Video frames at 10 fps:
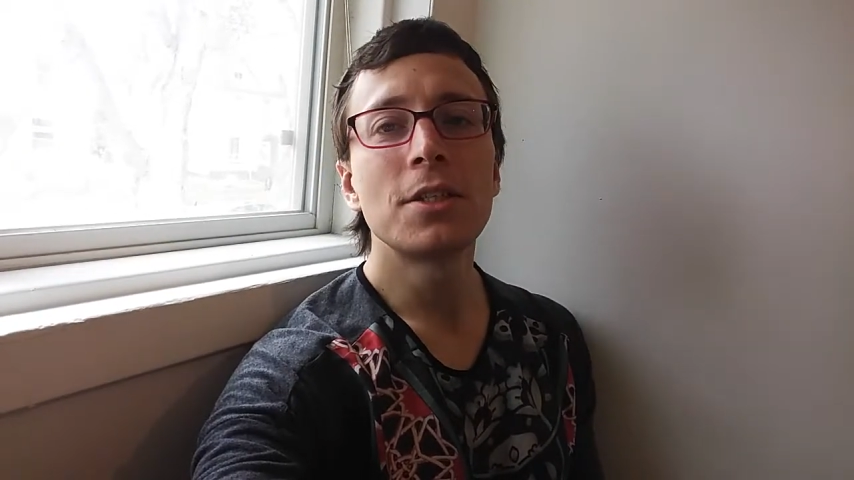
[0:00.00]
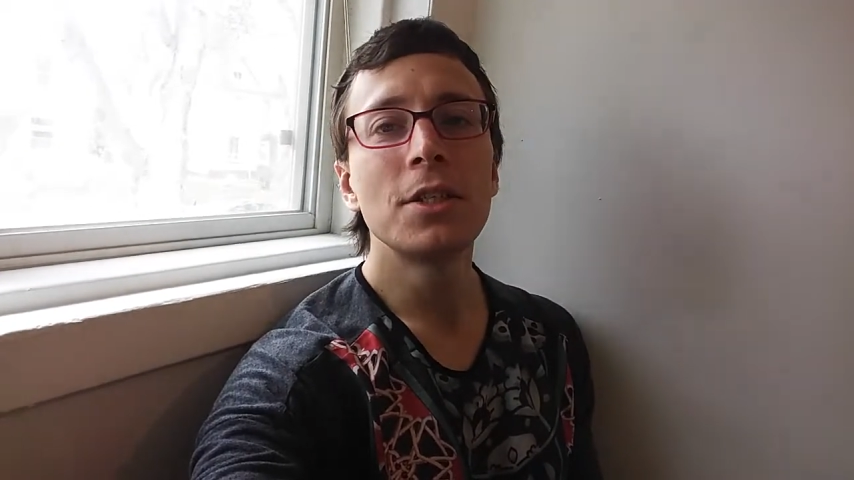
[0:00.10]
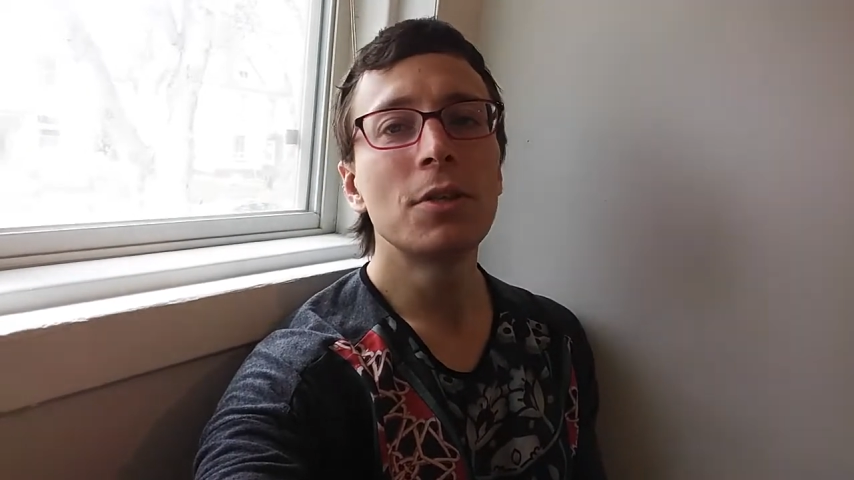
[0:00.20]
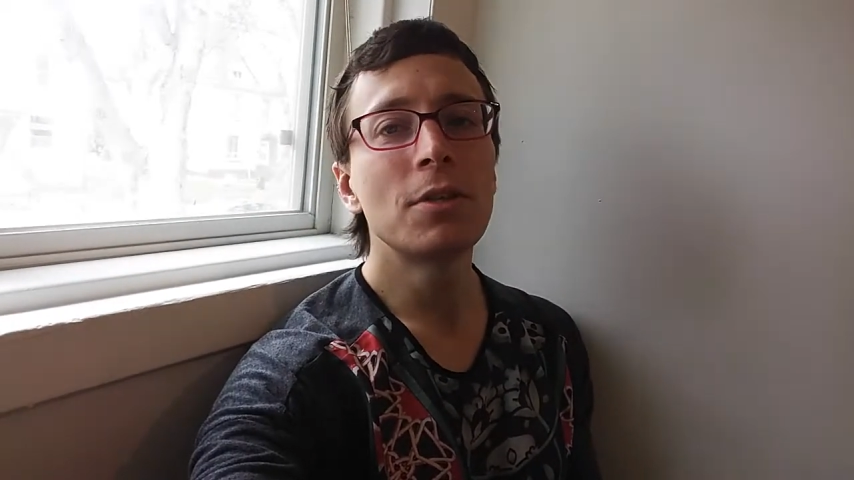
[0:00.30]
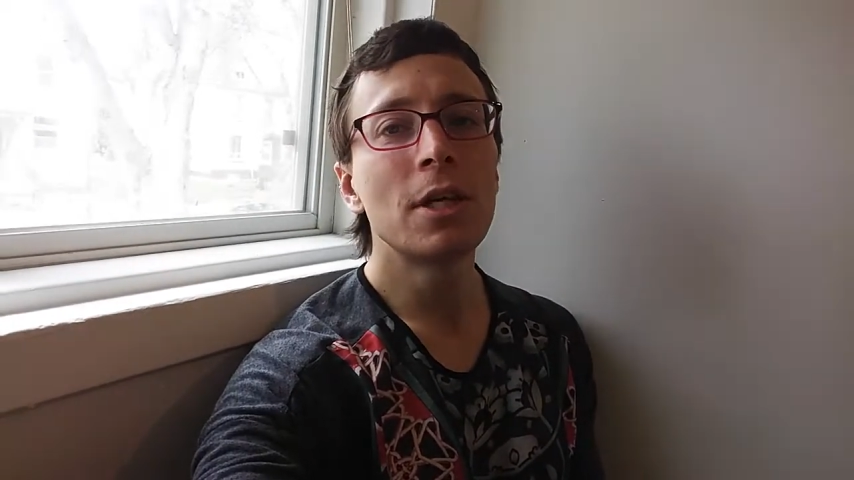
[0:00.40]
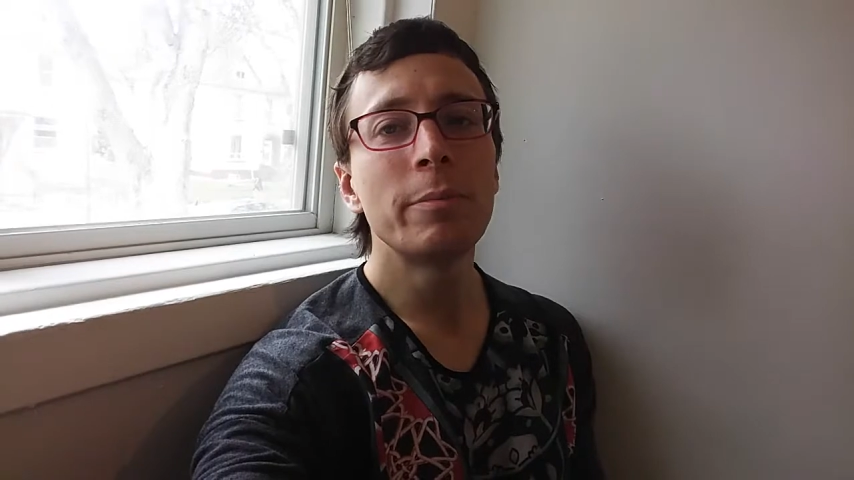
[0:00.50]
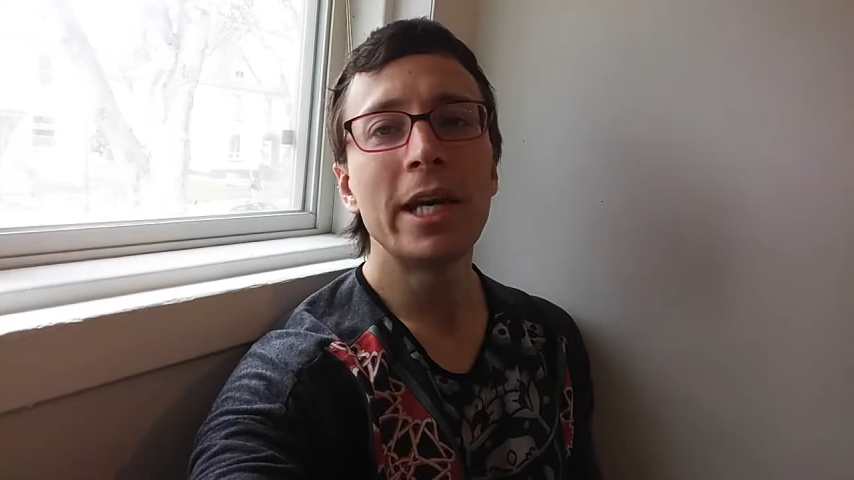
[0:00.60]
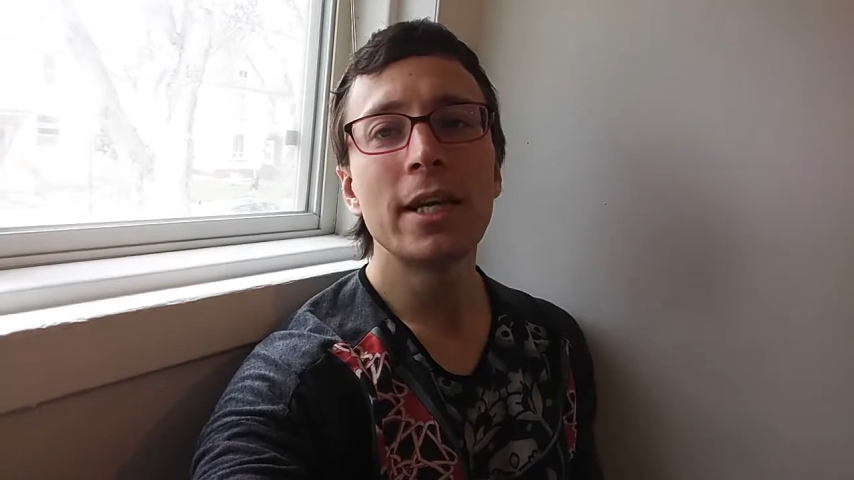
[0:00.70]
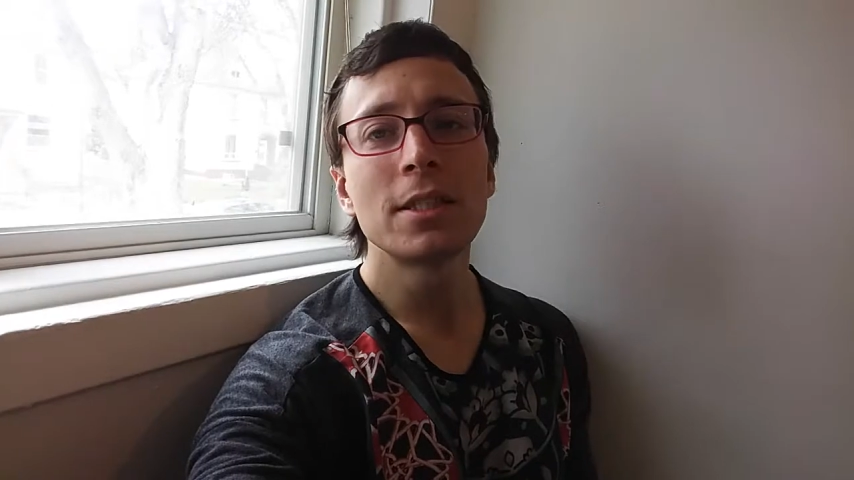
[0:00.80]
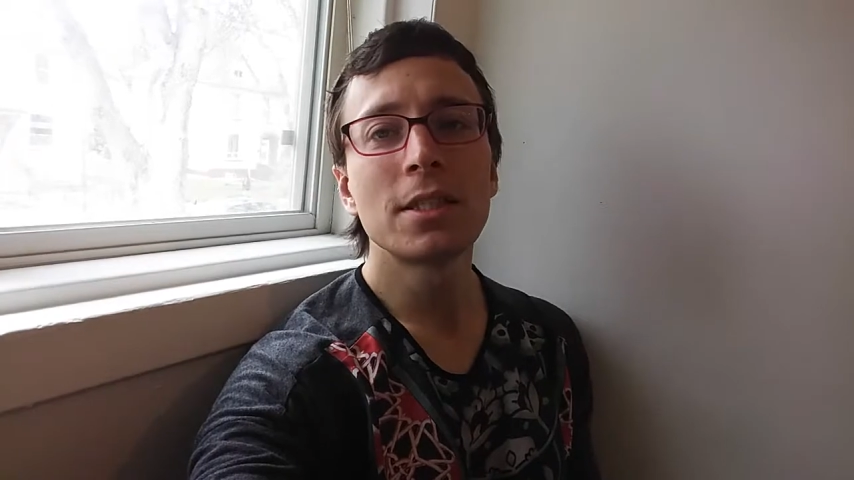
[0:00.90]
to the
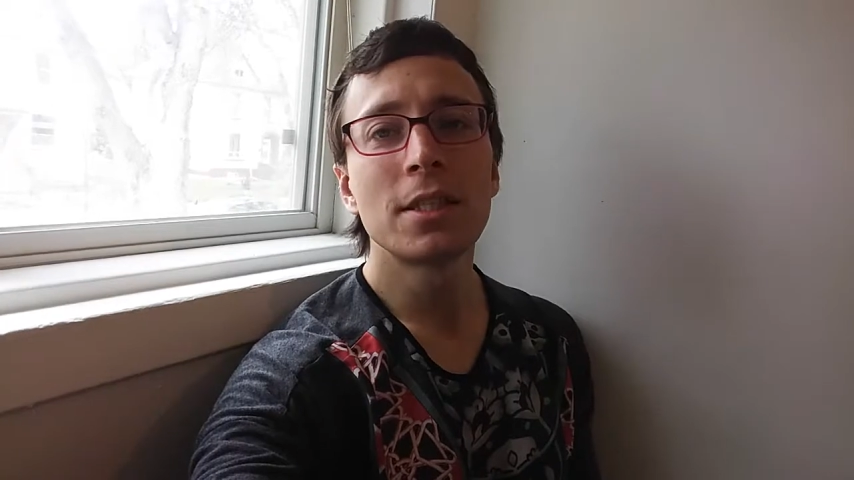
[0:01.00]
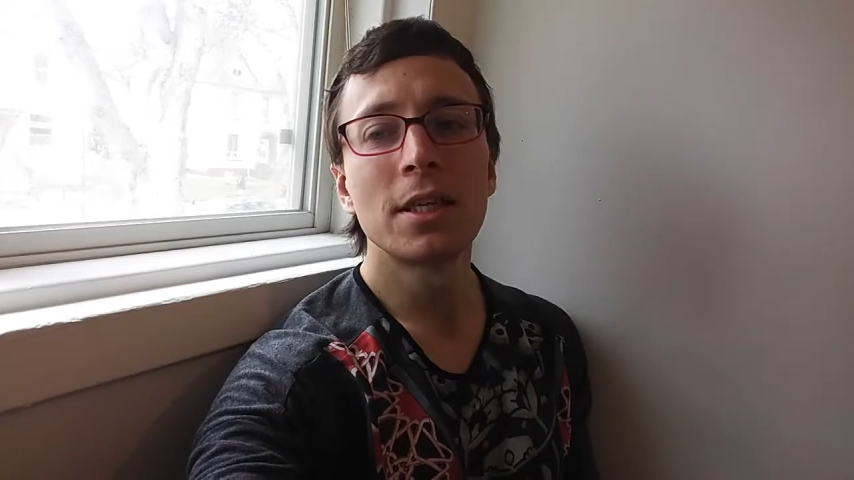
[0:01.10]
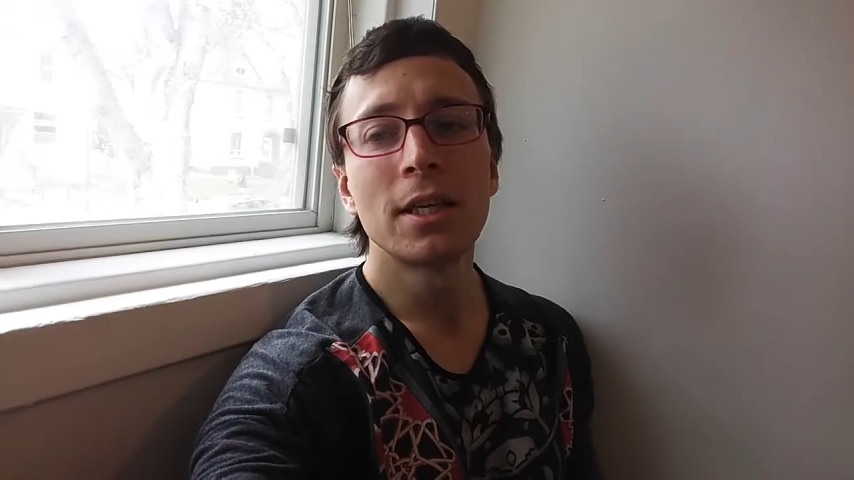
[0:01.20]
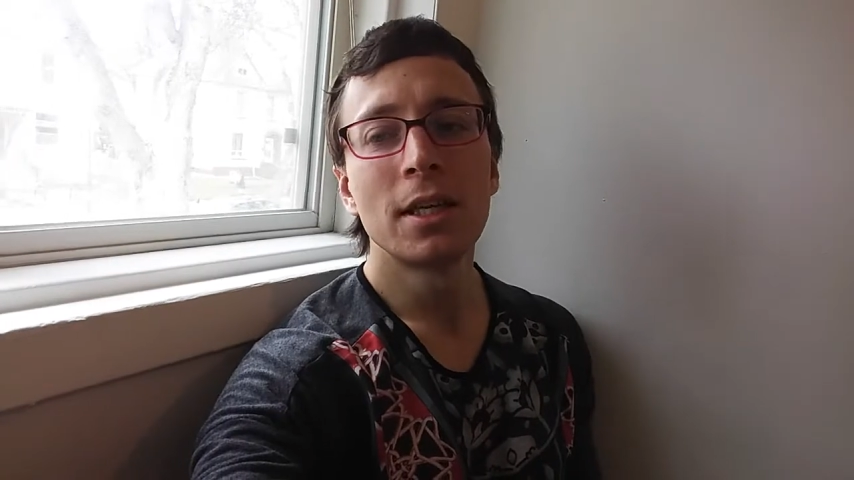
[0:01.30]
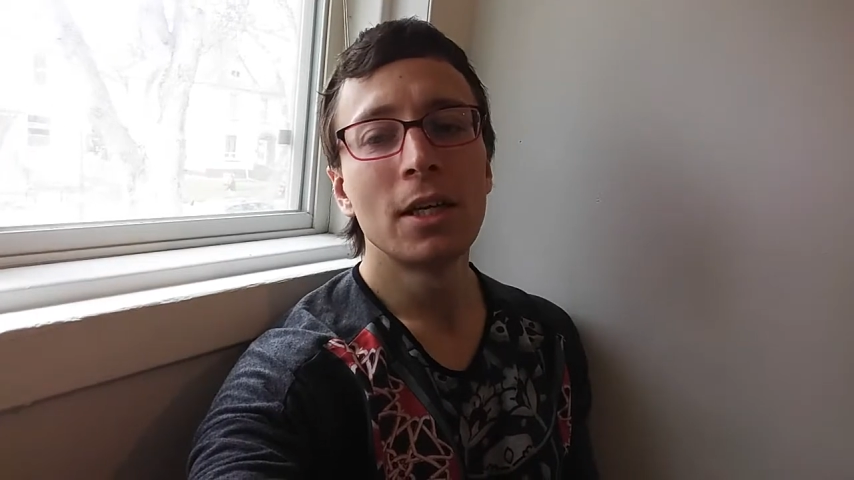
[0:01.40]
Past